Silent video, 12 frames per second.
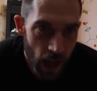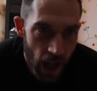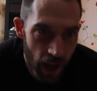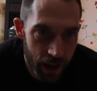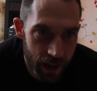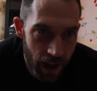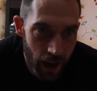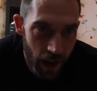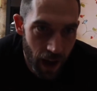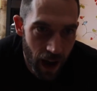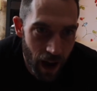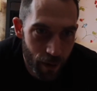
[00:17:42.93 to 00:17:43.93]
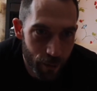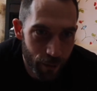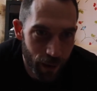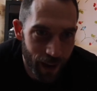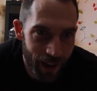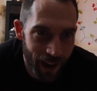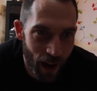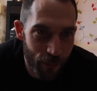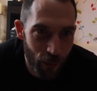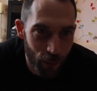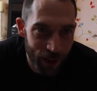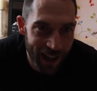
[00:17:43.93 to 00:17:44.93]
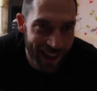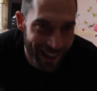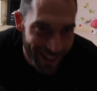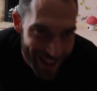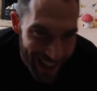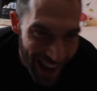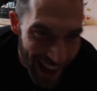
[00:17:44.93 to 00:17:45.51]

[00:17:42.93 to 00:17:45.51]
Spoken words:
and I feel ridiculous.